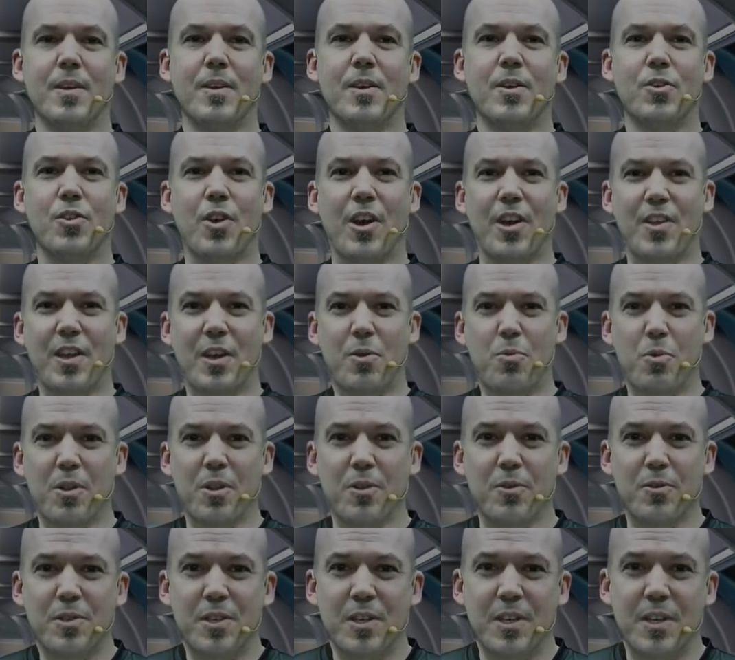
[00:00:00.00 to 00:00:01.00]
Sorry, I think we're
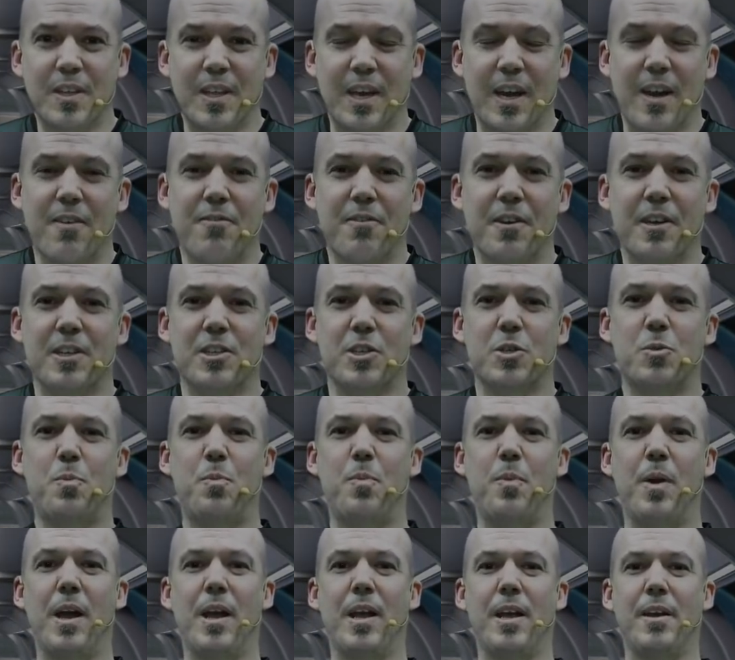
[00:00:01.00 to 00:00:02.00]
losing you there. If you could
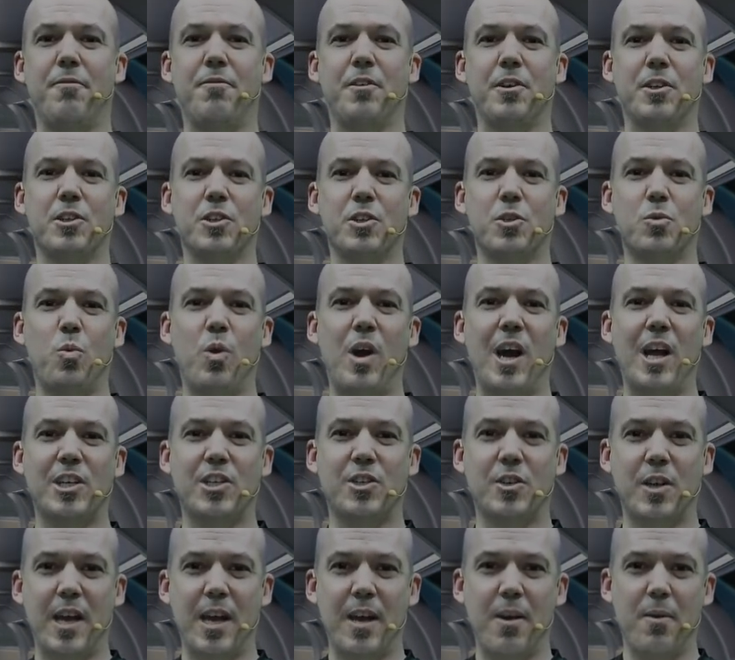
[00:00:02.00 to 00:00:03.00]
just,
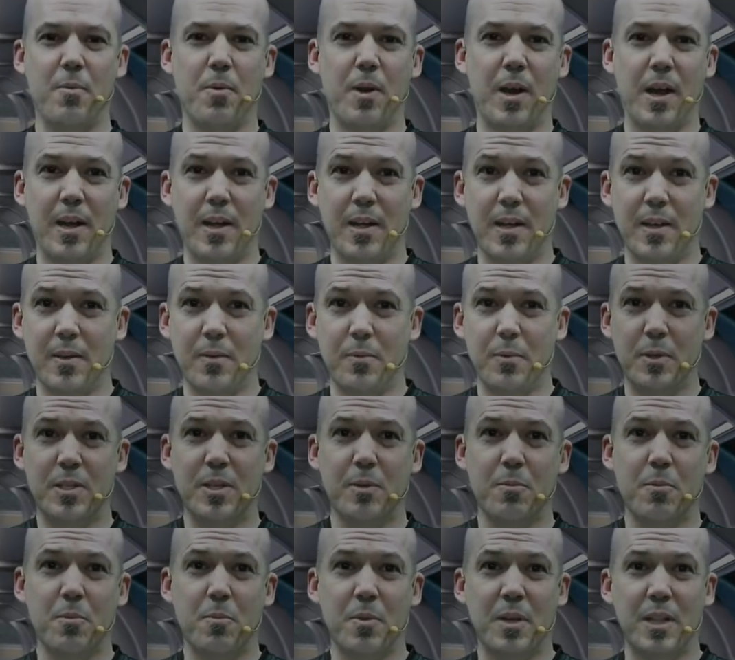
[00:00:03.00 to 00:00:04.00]
watch, we
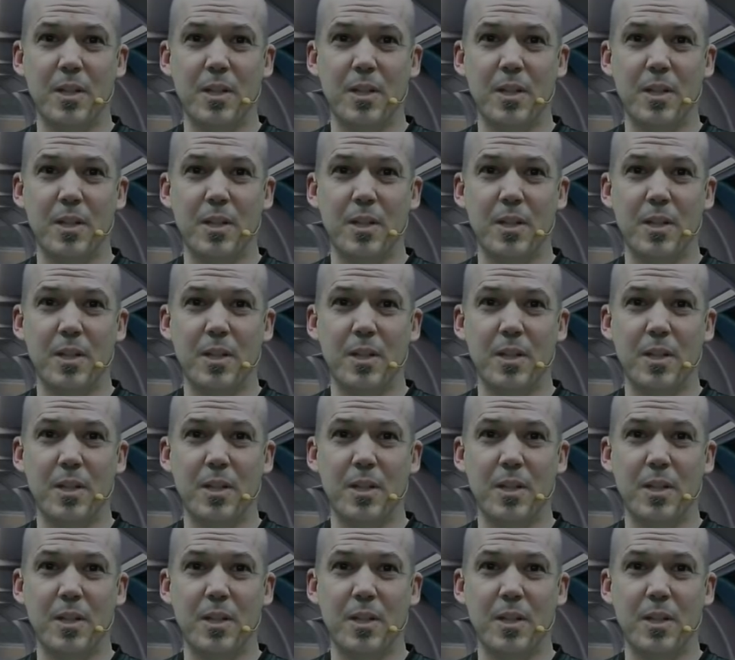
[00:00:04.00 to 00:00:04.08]
seem to be